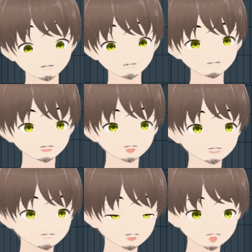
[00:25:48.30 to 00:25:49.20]
You
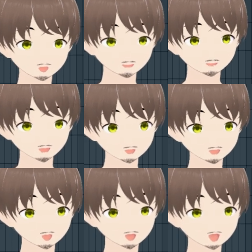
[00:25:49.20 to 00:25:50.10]
guys know the technique
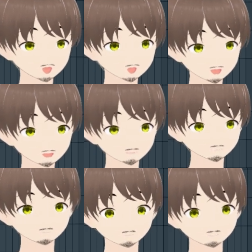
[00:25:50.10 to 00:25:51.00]
of how I mix.
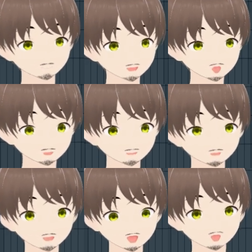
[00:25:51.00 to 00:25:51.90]
That's going to wrap
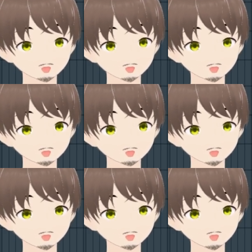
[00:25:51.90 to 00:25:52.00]
it up.